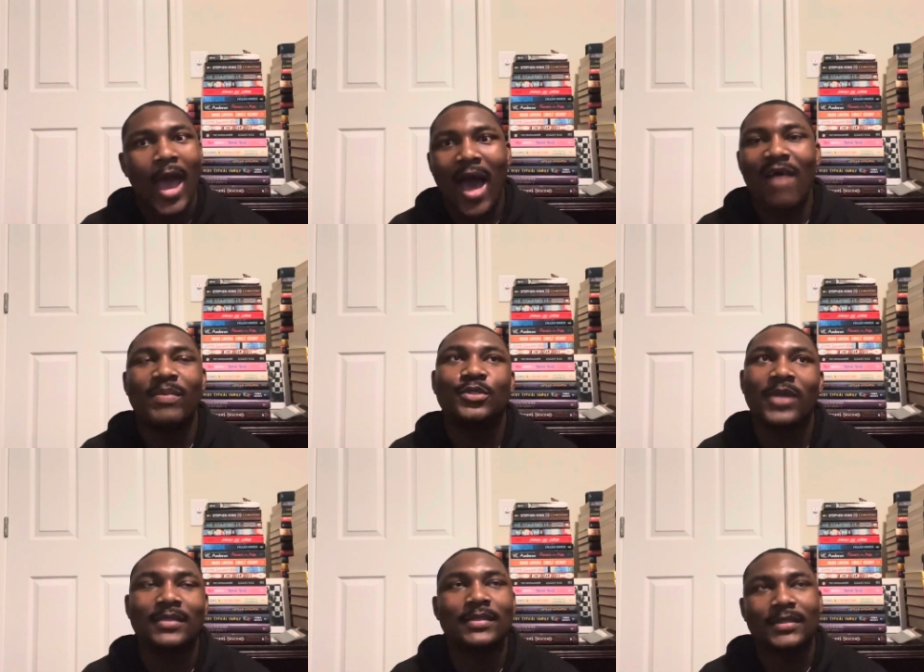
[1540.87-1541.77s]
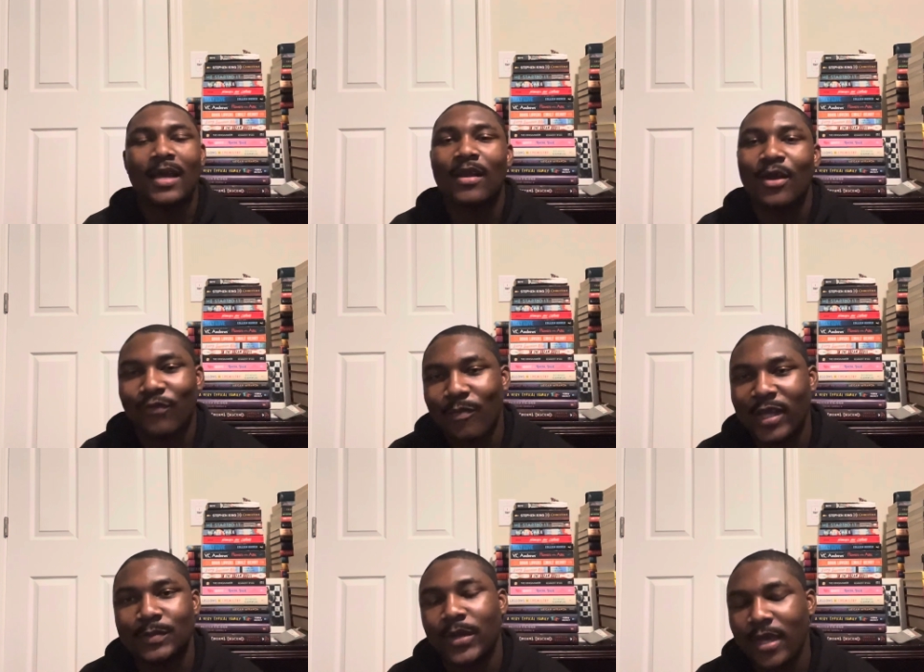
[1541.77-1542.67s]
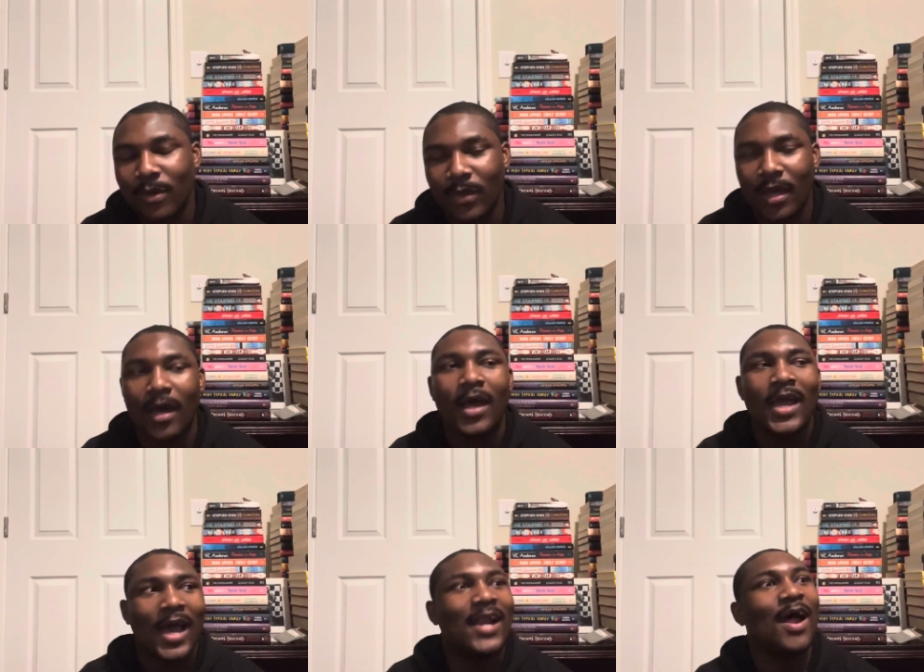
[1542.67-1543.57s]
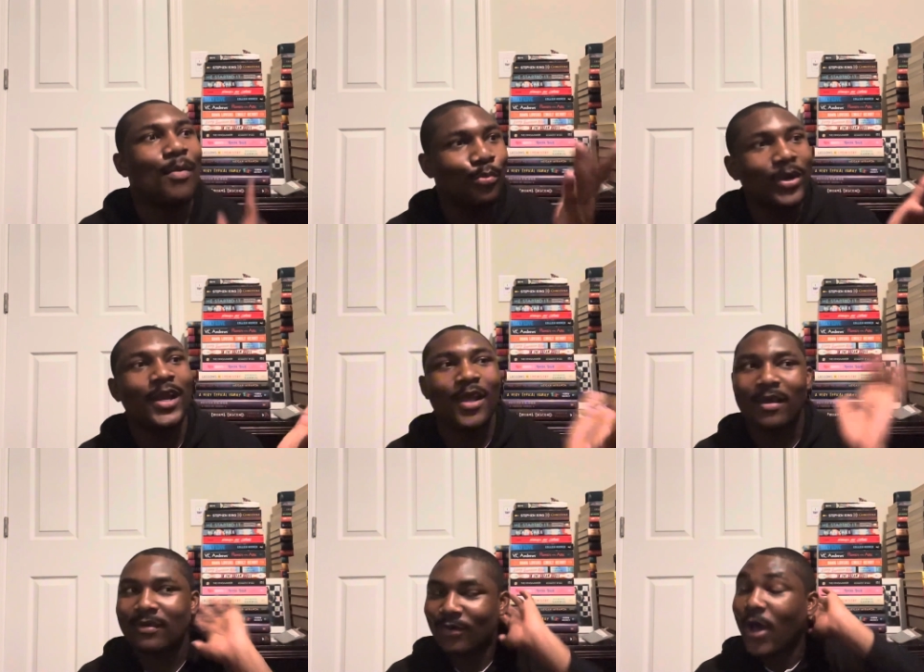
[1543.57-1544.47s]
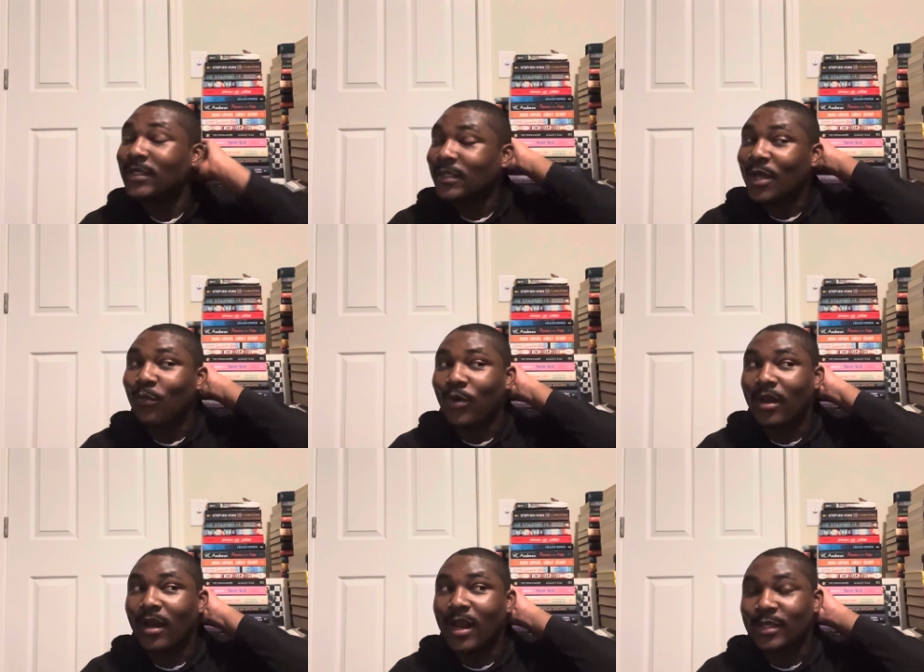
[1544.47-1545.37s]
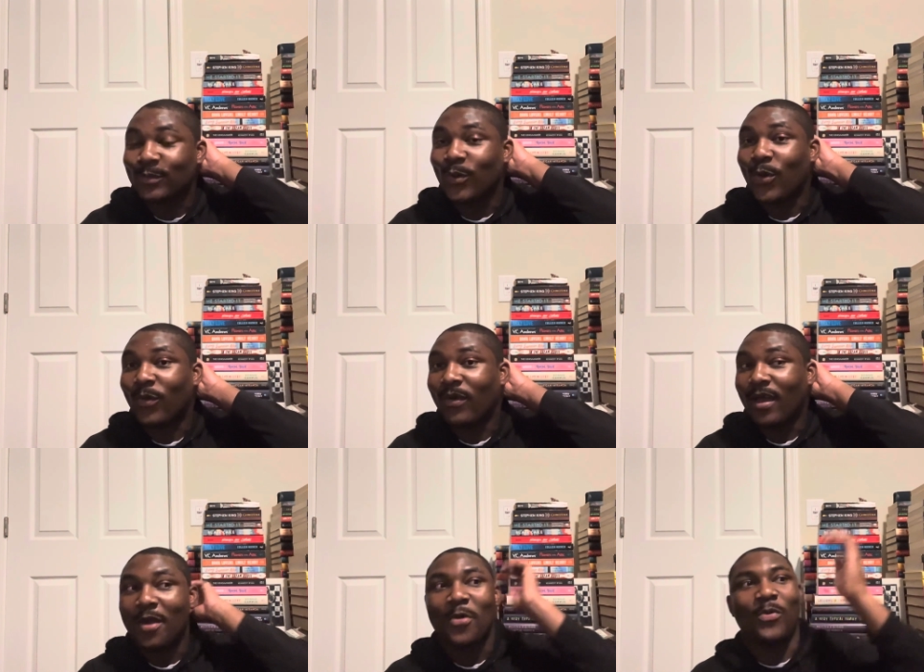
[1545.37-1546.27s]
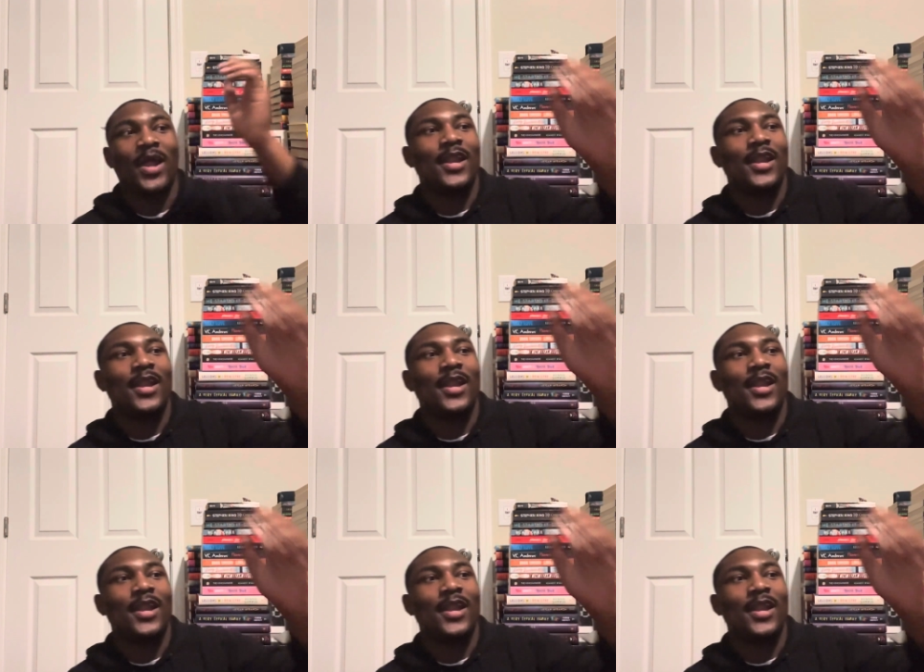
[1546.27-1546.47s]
I've been trying to steer clear of romance, but here we are. And now I'm reading, I started one as well right